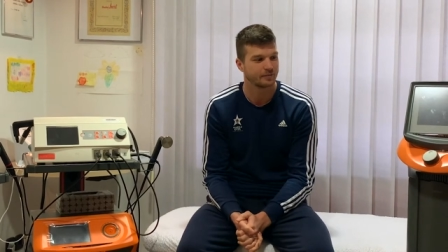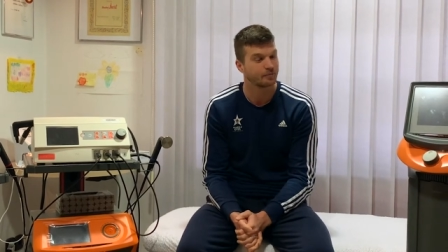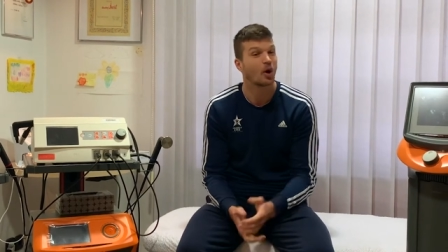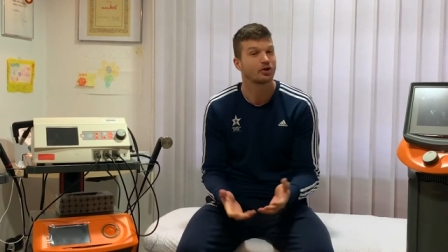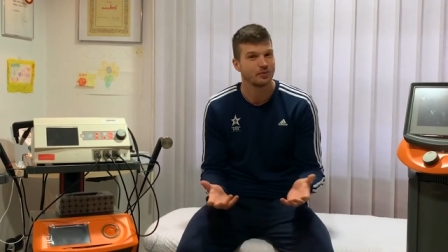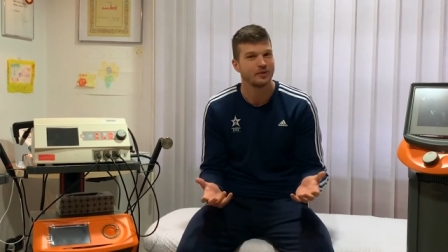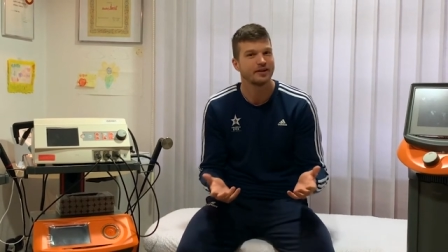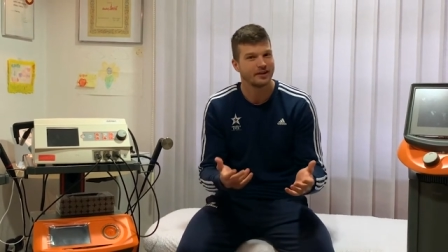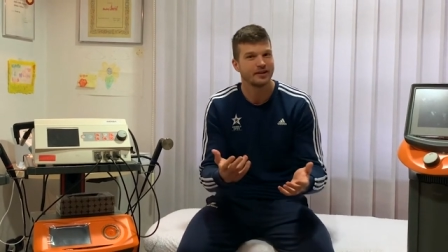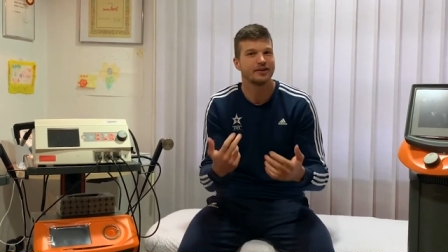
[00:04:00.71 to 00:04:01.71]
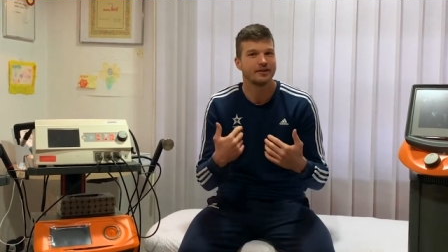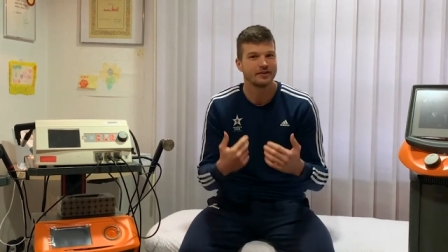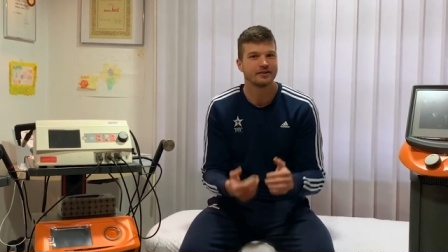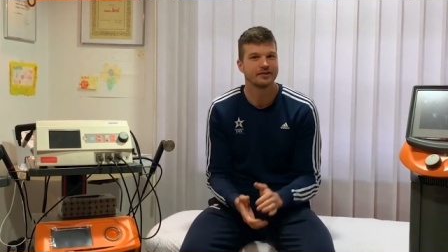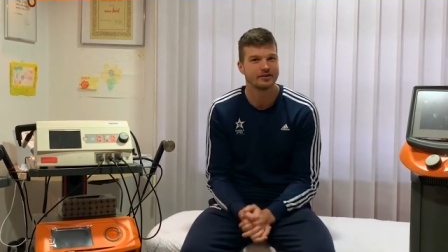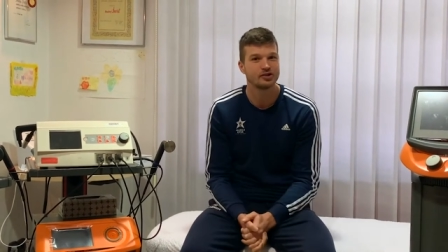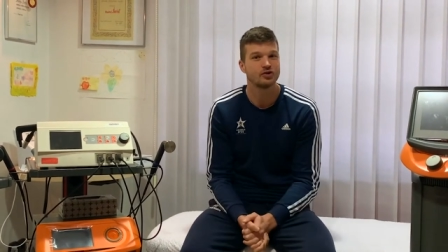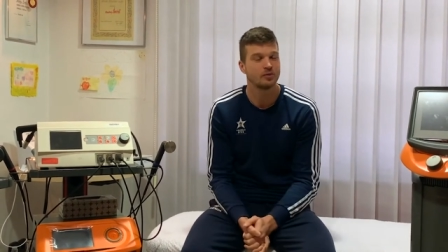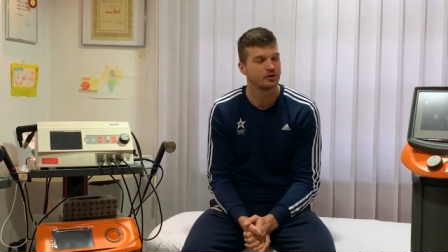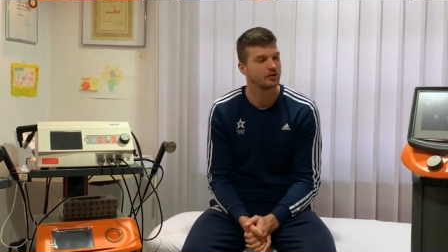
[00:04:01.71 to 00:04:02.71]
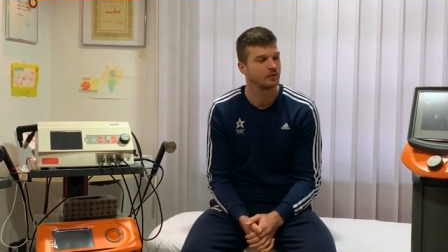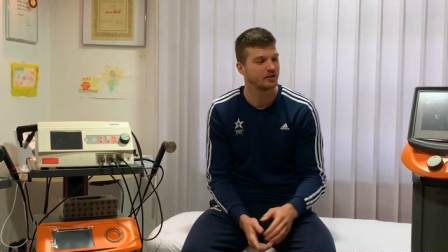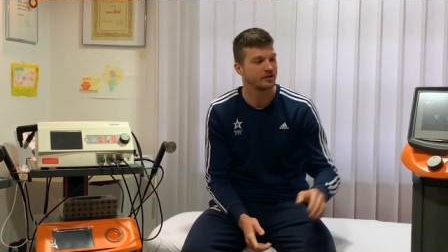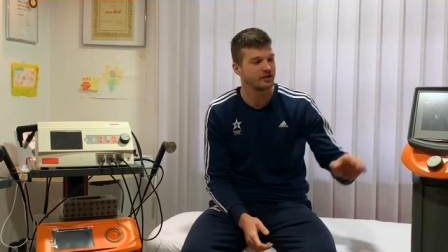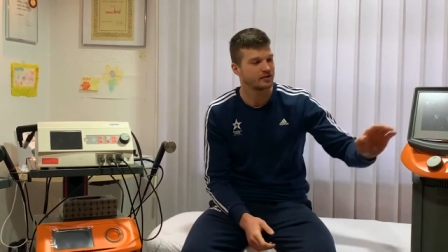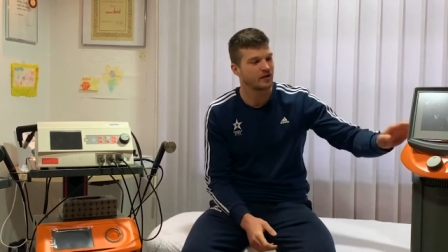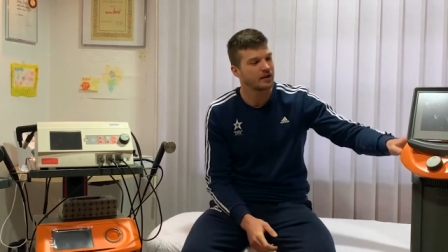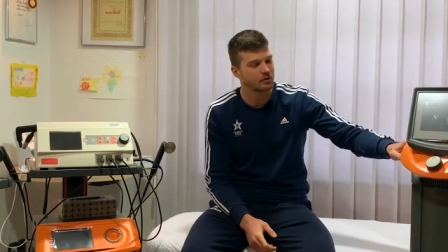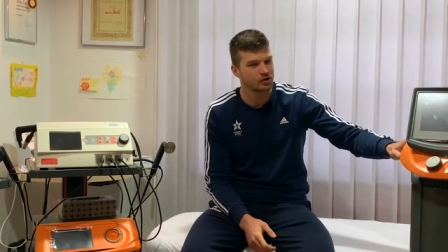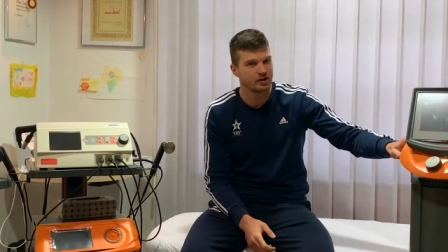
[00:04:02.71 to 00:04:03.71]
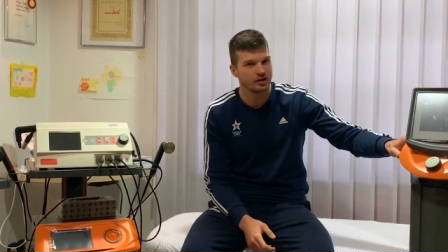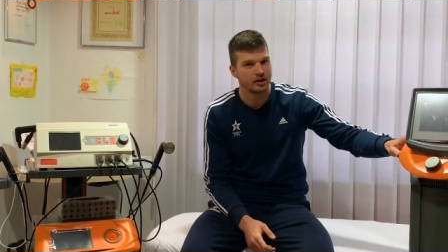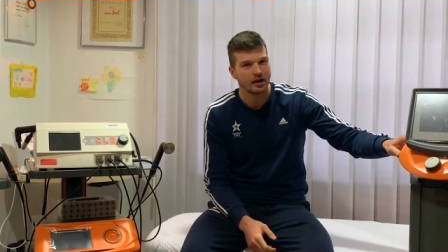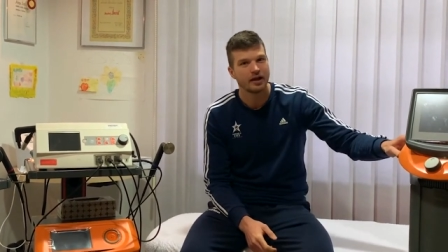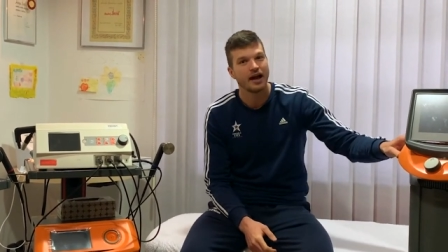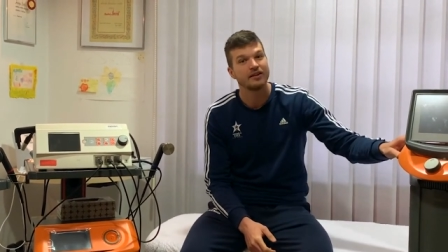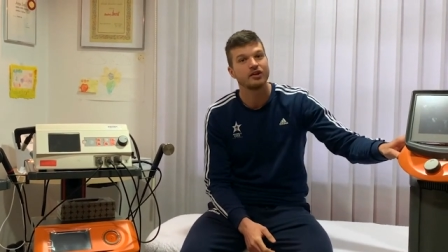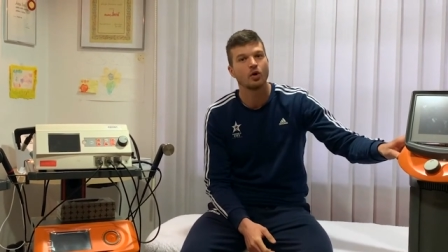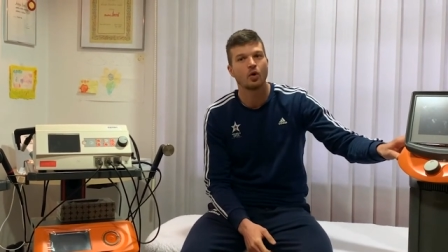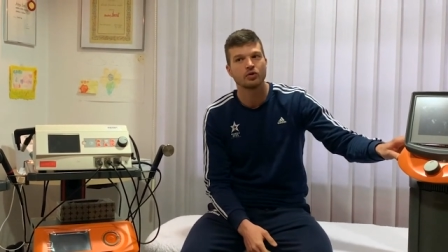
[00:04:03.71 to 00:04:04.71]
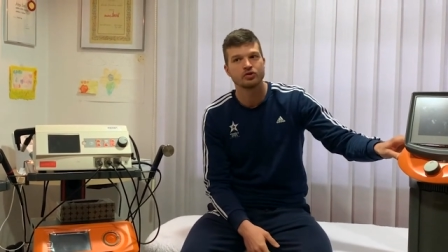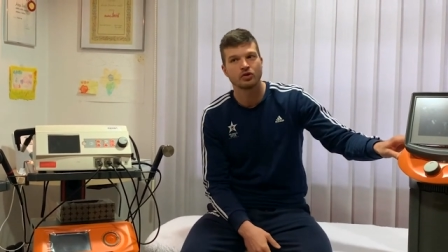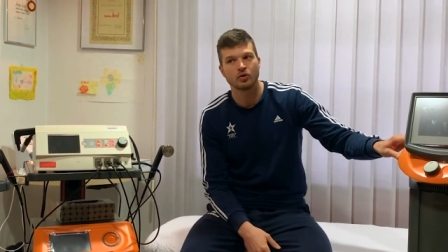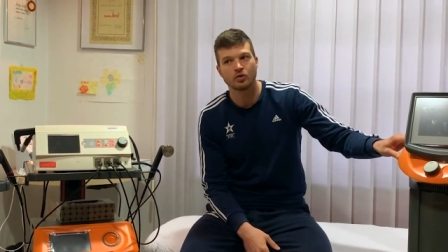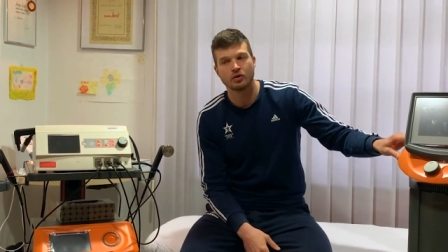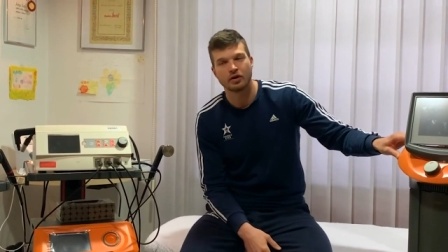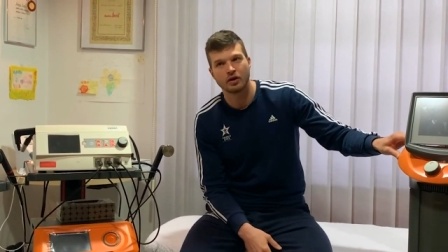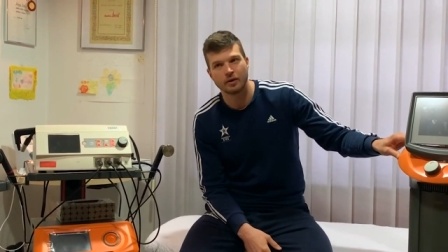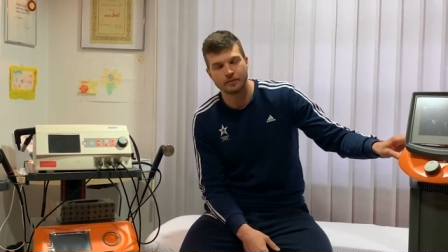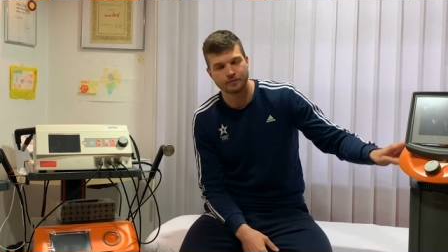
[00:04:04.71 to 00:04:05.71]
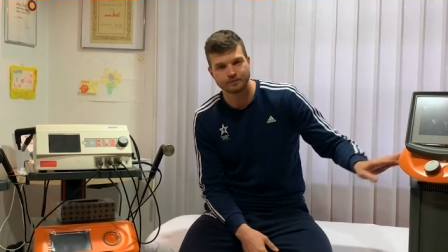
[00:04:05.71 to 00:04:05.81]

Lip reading: bought me, he distributed me this fine machine, and he also,